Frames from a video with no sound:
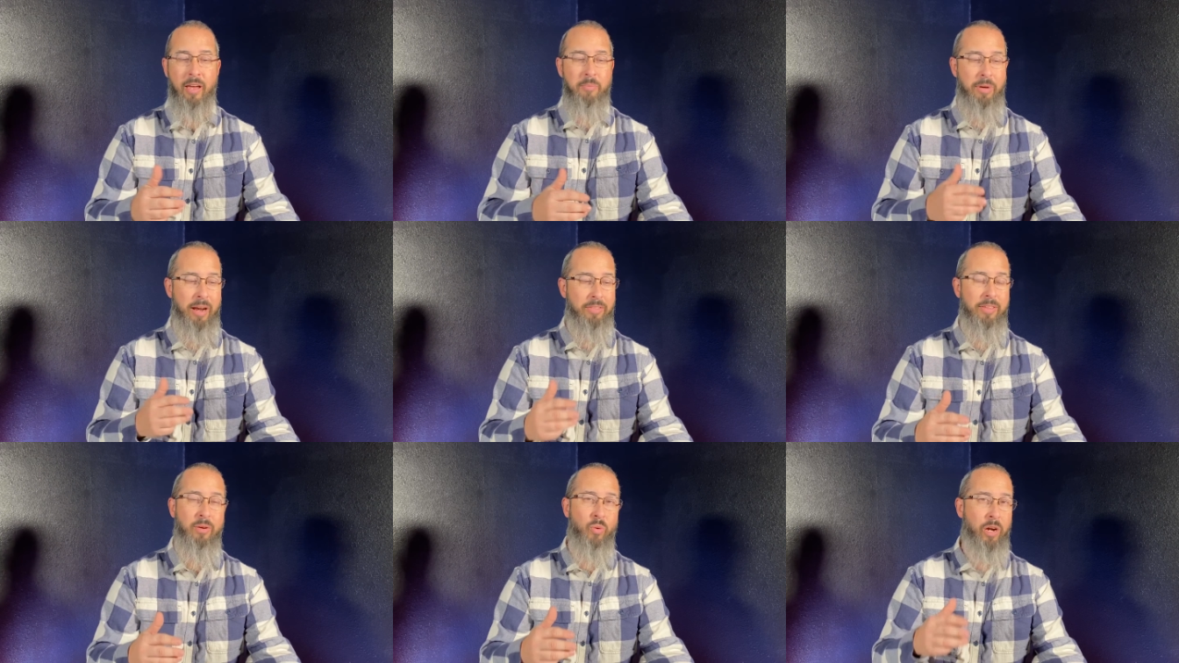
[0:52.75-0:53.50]
but I
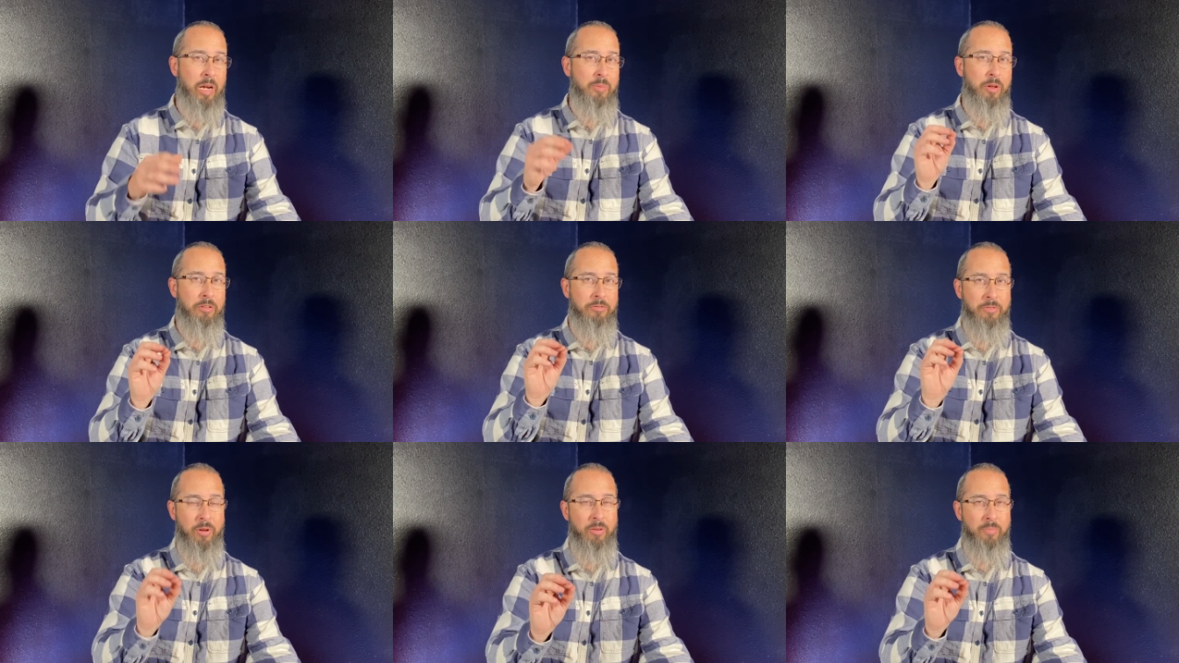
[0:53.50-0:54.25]
think we're going to be able to
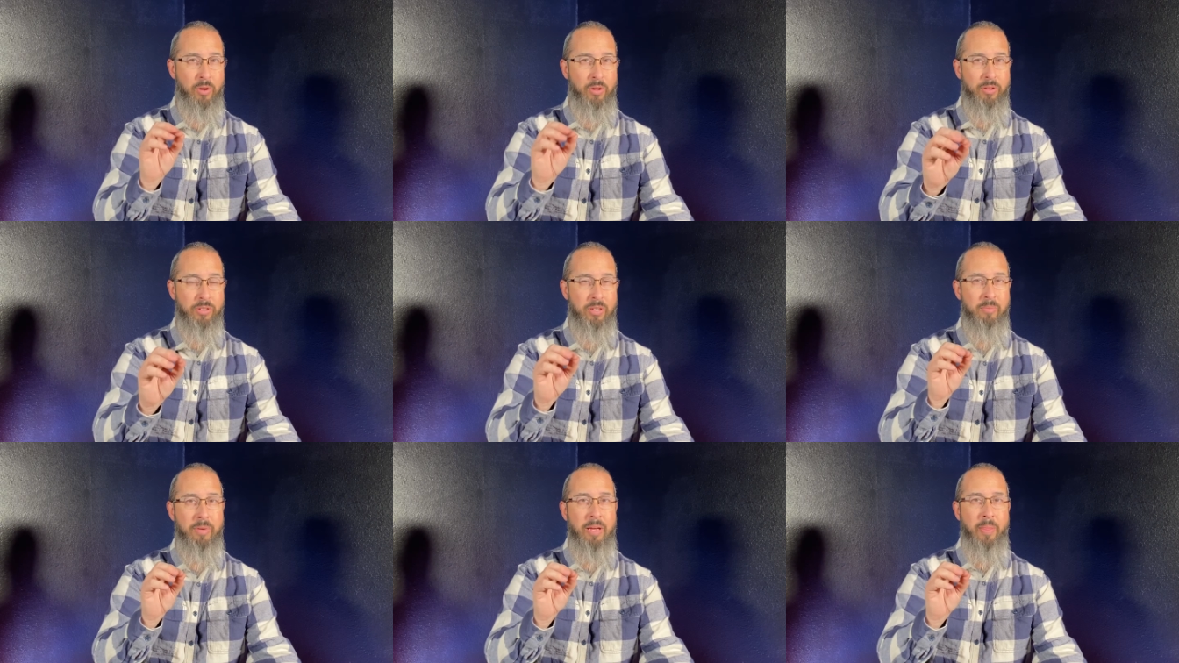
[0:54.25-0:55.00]
full, pull
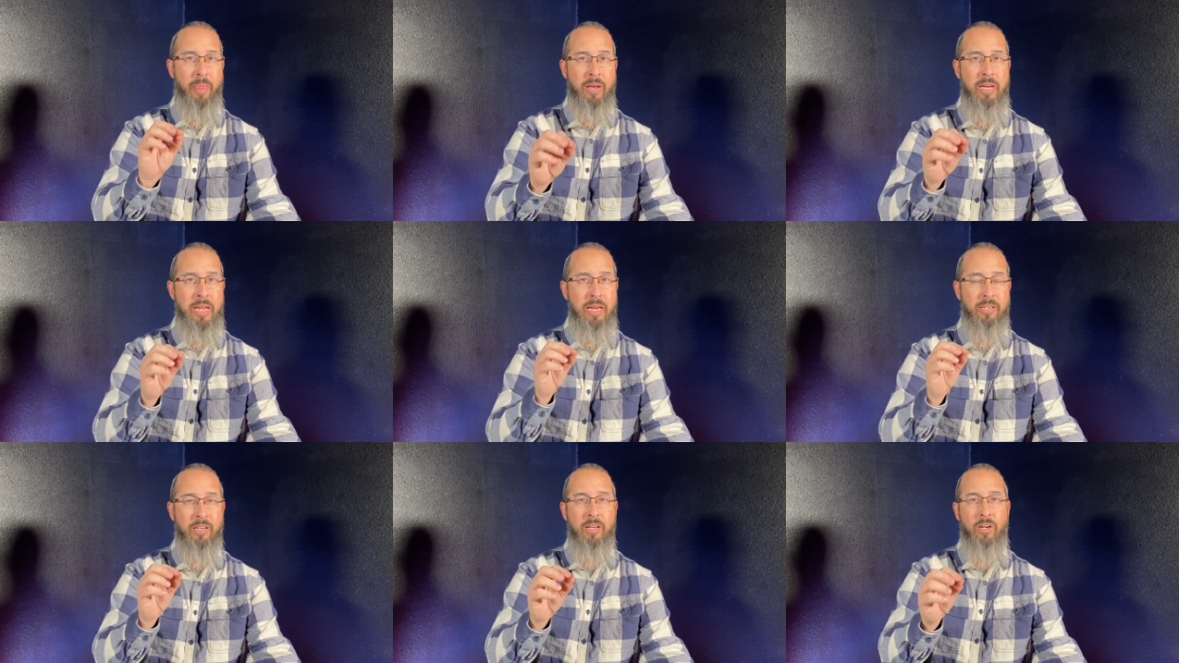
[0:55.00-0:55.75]
some
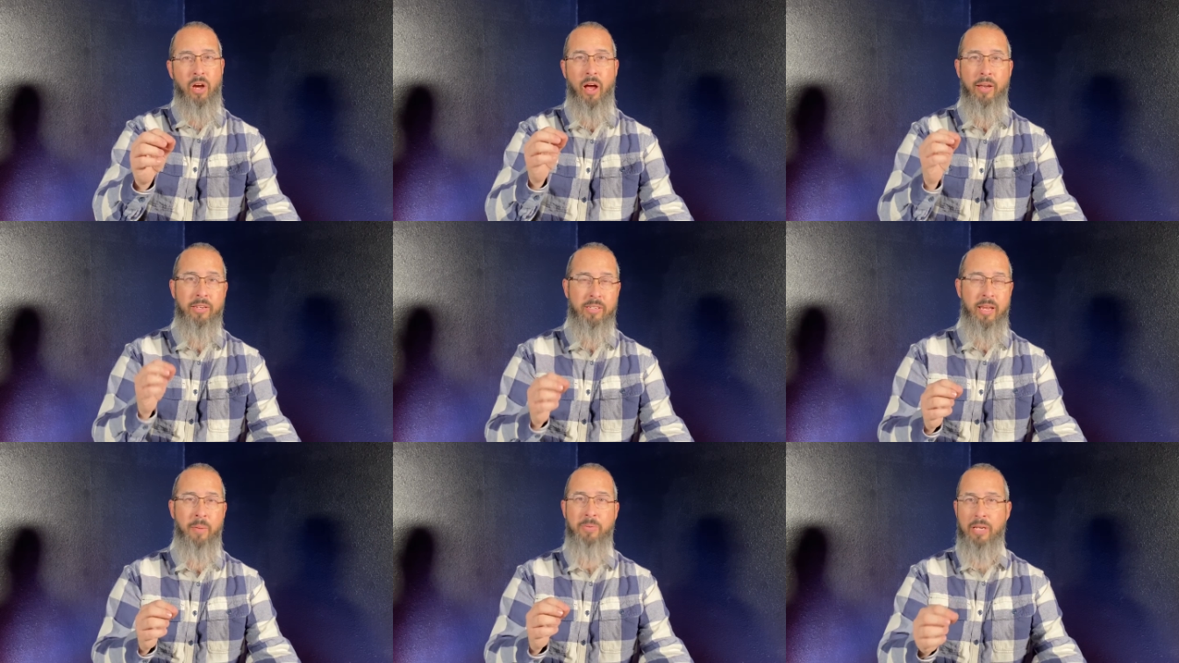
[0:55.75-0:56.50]
neat
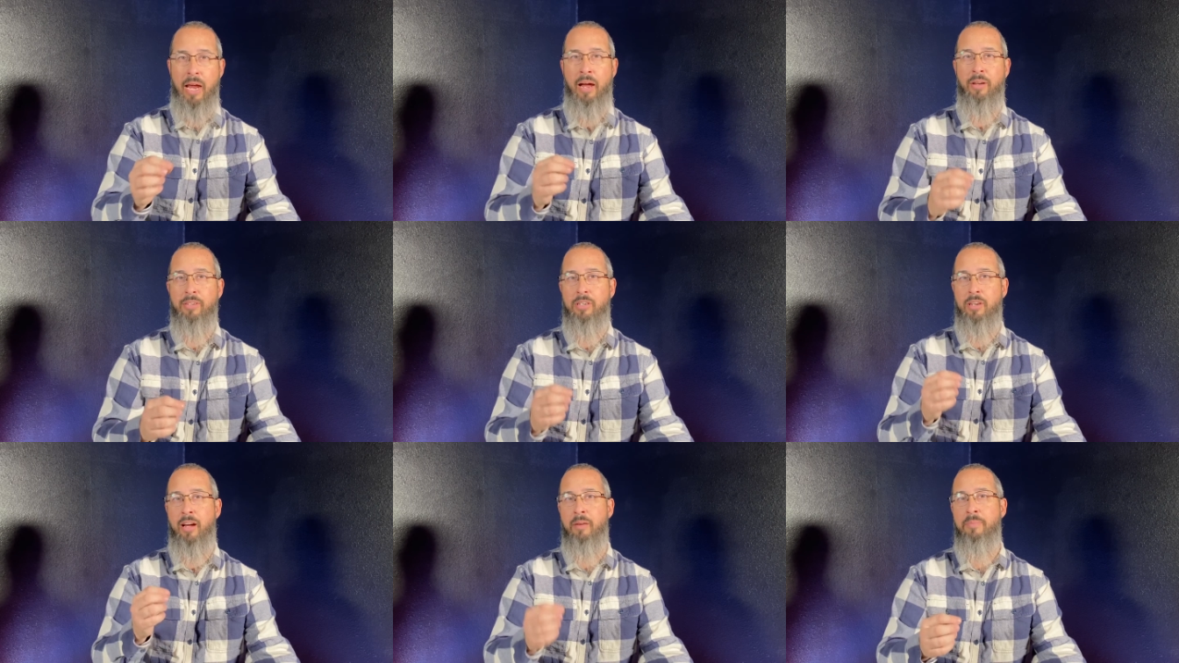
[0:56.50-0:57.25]
concepts out to
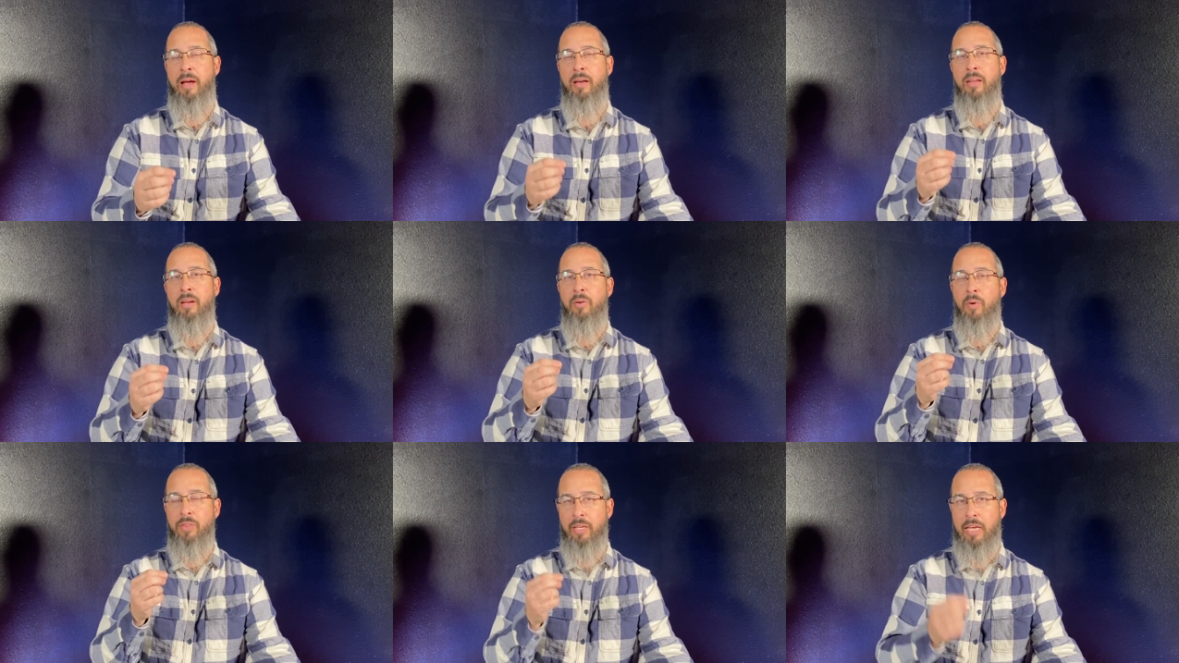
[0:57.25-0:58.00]
talk about
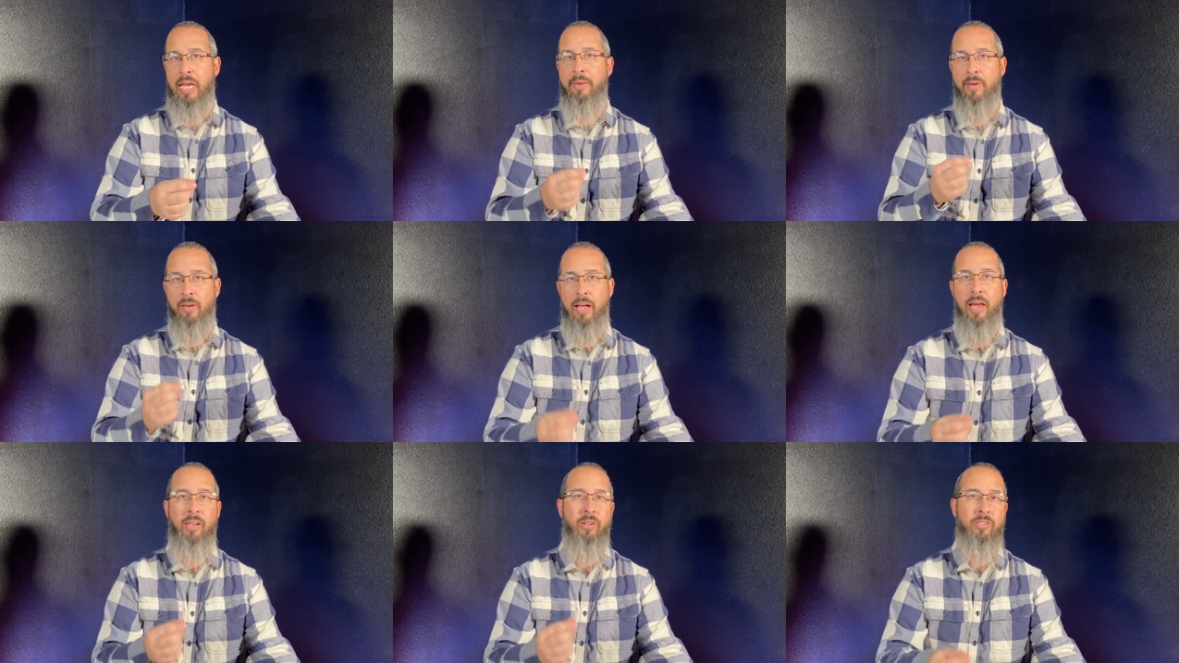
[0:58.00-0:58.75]
what the kingdom of
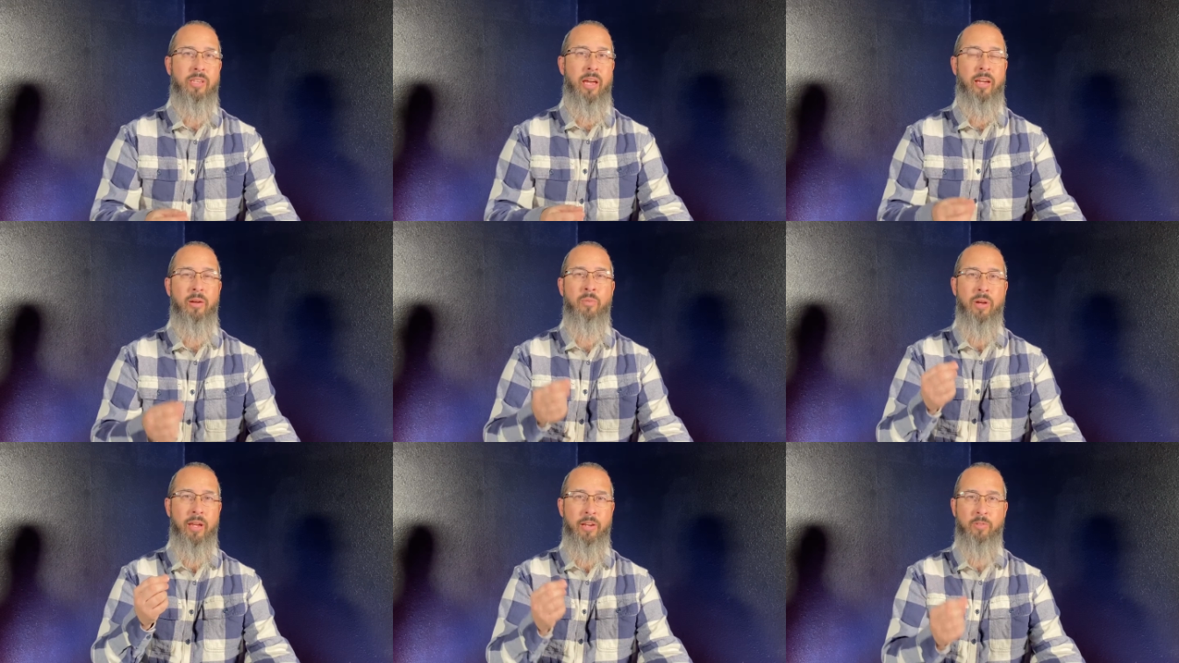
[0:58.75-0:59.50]
God looks like and
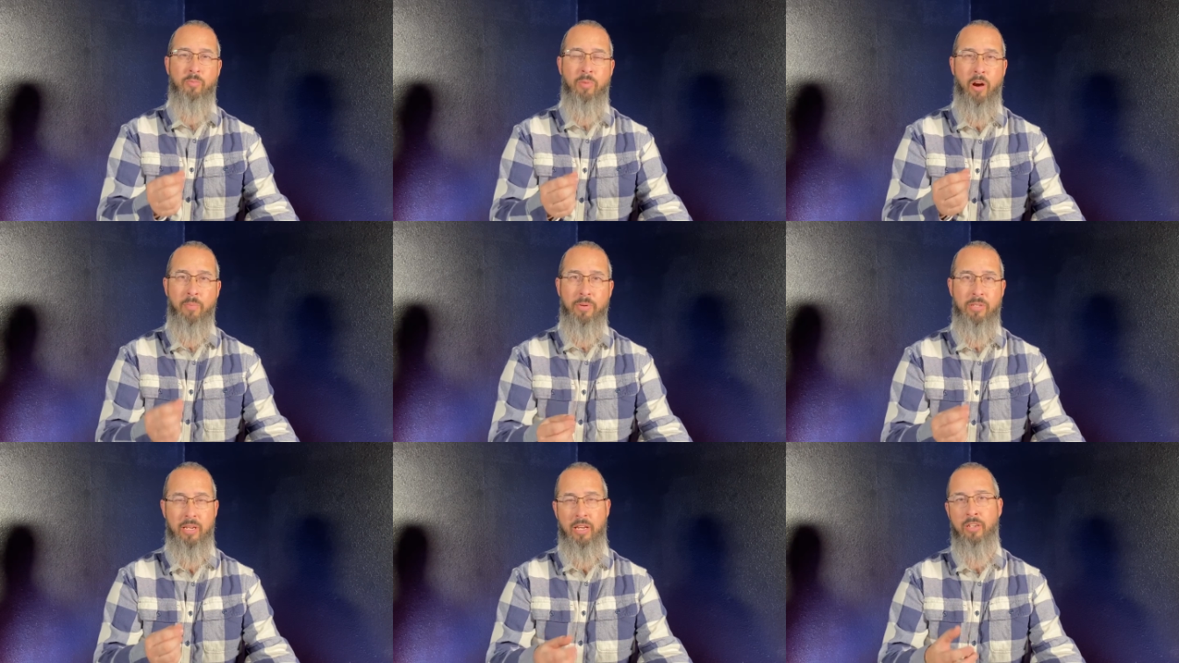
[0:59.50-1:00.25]
what God's
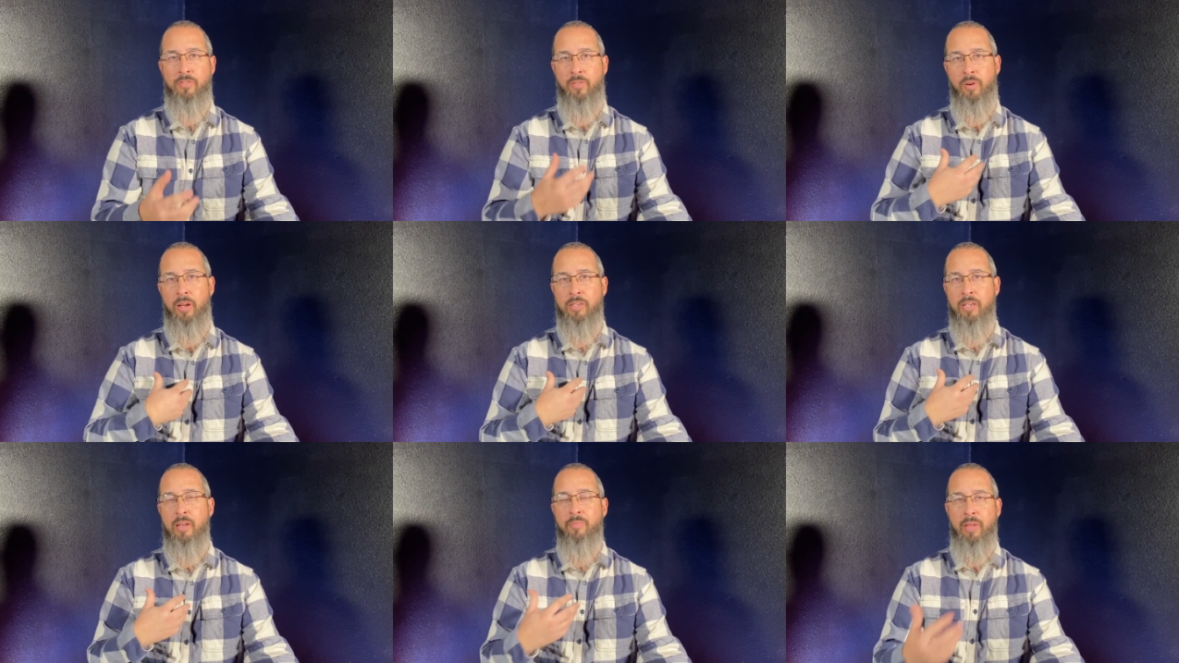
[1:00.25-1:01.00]
purpose is for
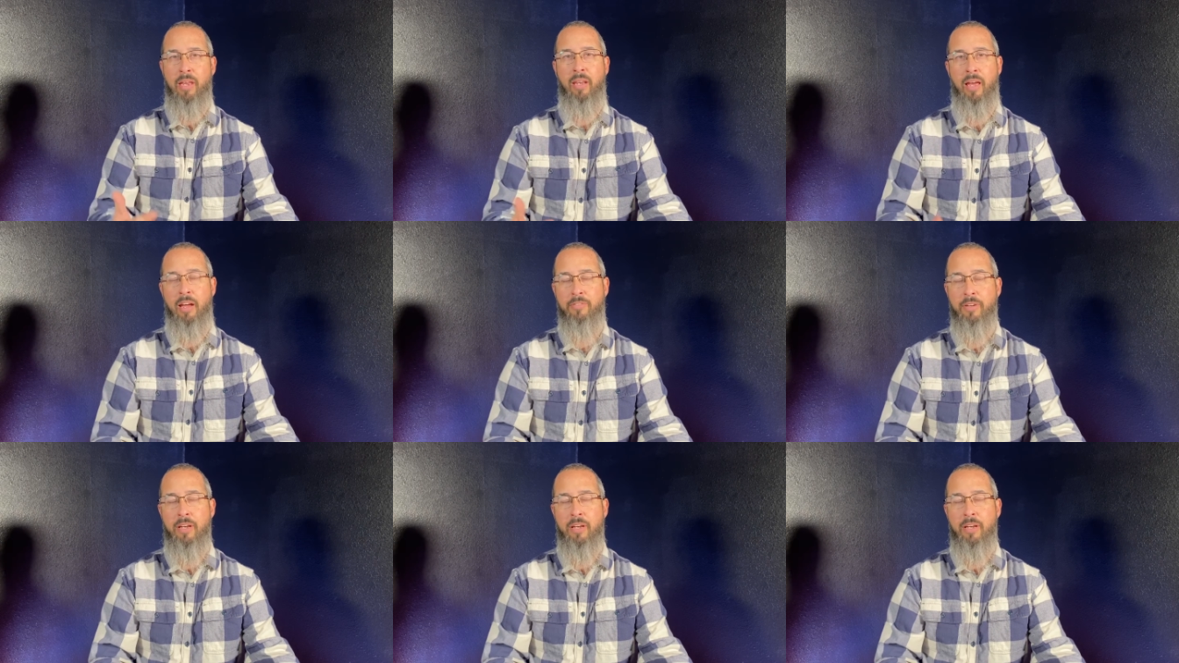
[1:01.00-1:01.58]
us in life.